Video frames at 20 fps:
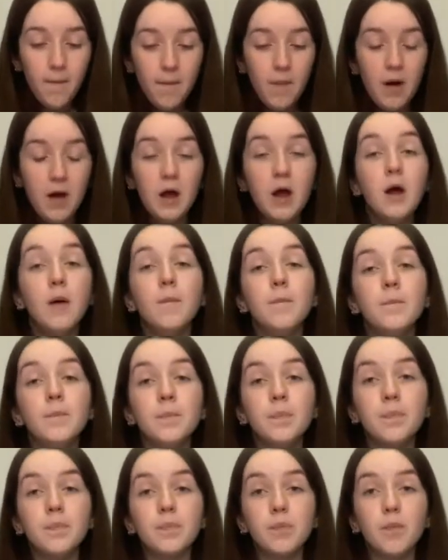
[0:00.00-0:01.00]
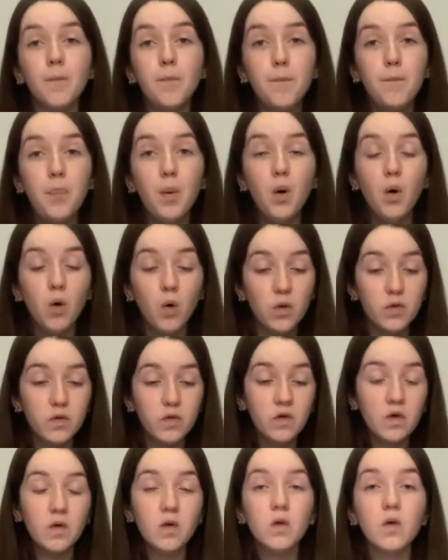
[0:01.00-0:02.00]
Um, but
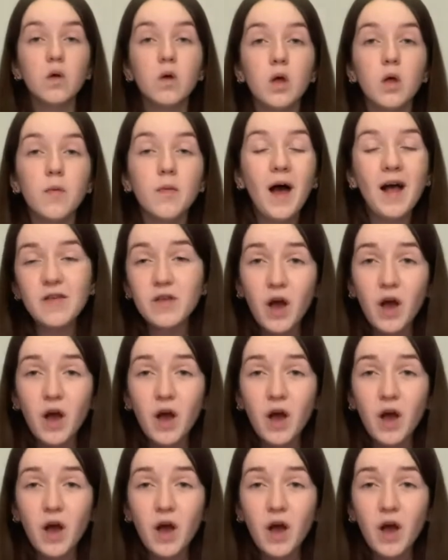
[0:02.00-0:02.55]
that's